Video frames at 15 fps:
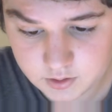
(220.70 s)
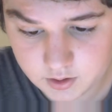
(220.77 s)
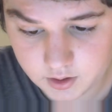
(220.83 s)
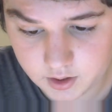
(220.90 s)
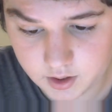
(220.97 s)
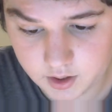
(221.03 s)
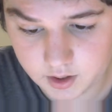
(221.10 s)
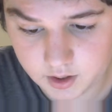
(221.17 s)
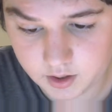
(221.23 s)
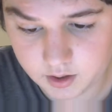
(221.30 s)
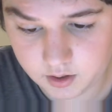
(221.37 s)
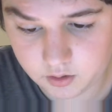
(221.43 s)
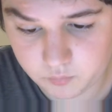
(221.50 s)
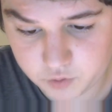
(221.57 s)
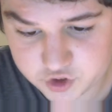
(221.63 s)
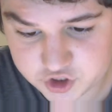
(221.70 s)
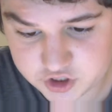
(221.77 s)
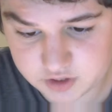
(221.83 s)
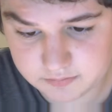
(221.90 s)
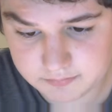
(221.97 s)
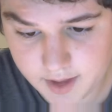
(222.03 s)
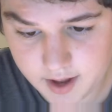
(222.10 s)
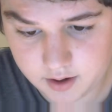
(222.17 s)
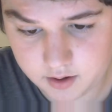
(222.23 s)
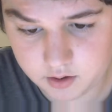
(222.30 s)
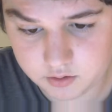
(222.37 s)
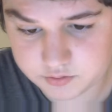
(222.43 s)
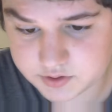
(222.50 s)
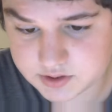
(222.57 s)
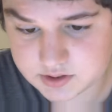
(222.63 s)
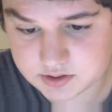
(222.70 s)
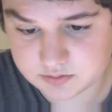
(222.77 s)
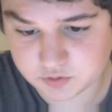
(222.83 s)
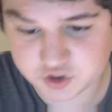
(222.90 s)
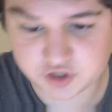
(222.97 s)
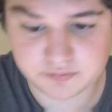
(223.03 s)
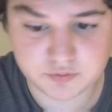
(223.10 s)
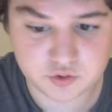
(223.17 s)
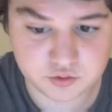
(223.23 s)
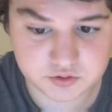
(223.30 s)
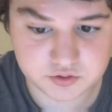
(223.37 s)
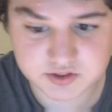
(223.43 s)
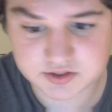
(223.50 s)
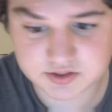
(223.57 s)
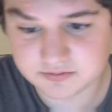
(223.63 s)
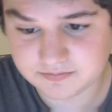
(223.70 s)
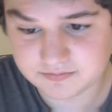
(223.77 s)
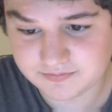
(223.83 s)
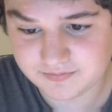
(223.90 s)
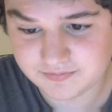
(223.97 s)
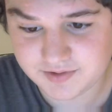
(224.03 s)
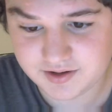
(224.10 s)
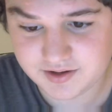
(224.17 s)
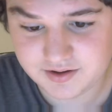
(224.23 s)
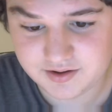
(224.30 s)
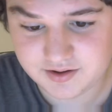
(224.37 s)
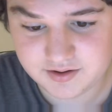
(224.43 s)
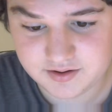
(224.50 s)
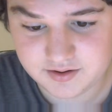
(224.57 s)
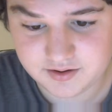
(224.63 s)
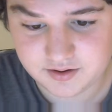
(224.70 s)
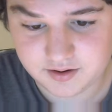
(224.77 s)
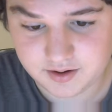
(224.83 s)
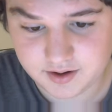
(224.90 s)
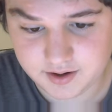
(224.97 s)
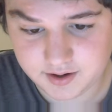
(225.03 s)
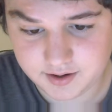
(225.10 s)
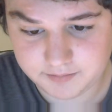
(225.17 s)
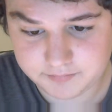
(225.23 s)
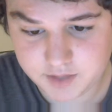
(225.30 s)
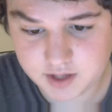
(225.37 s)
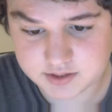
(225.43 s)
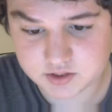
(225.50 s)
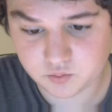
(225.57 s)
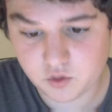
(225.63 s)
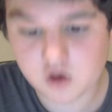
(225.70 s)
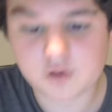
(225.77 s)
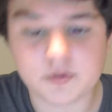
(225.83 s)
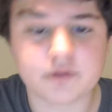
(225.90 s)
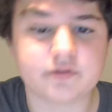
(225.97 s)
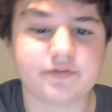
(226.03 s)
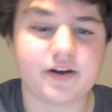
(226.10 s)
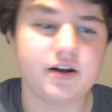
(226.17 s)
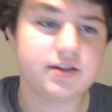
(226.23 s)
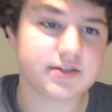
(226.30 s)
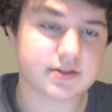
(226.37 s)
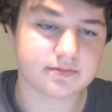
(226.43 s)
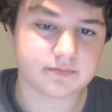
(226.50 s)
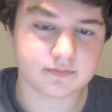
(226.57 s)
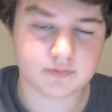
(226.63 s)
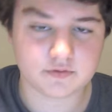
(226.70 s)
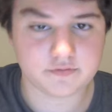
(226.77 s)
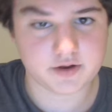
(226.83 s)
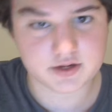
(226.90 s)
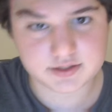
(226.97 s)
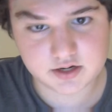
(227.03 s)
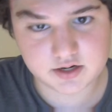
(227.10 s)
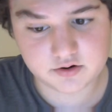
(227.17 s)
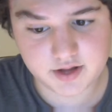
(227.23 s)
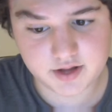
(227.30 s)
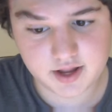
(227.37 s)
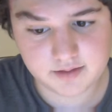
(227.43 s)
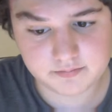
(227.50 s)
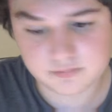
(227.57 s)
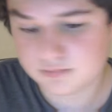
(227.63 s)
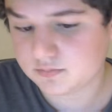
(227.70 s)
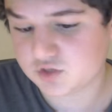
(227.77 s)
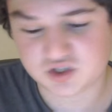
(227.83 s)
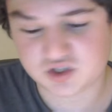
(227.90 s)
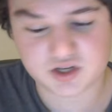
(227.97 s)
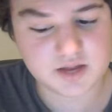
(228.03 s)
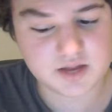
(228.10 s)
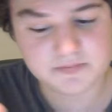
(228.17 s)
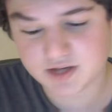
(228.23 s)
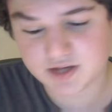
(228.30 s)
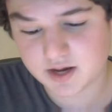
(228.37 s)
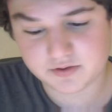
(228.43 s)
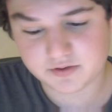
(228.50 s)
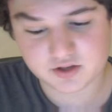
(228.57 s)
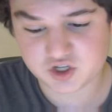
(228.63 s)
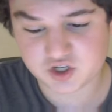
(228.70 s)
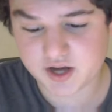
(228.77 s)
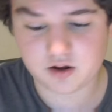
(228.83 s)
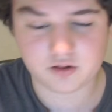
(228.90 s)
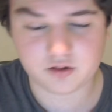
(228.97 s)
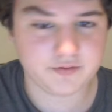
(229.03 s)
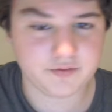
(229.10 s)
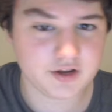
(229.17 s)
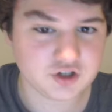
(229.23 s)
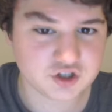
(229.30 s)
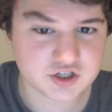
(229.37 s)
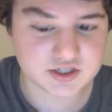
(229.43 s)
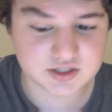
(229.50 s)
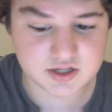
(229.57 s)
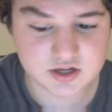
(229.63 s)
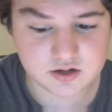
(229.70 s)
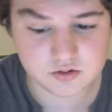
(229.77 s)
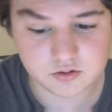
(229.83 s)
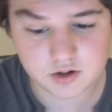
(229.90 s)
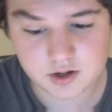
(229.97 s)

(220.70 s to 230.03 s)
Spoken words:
And Wishing Mouse, Wishing Moose. Yeah, so welcome, everybody. If I didn't say your name, just keep typing in the chat. I'll eventually see you.